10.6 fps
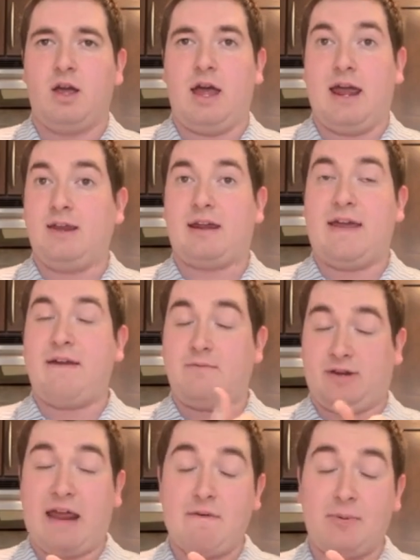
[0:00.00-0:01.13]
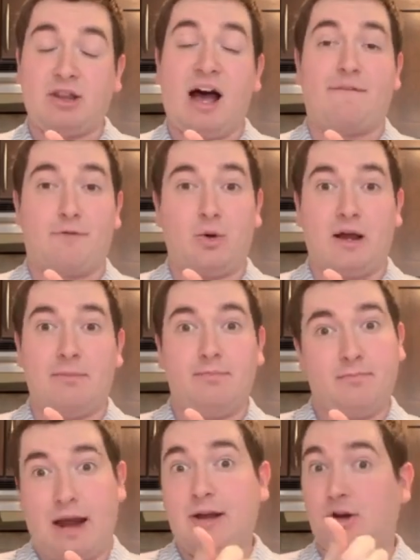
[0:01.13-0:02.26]
hey, you gave, gave up a lot for him
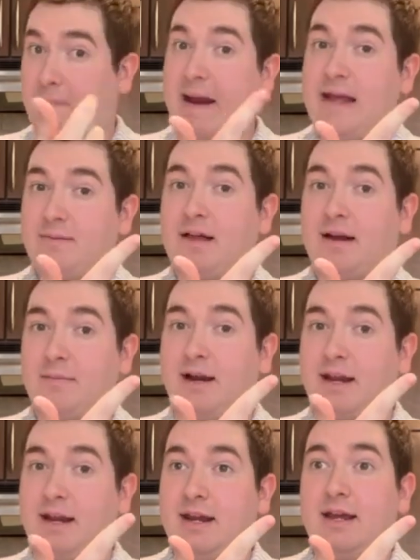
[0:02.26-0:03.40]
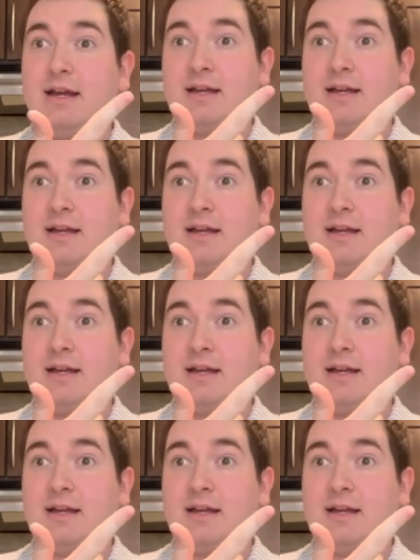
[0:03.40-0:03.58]
and you're paying him a lot of money,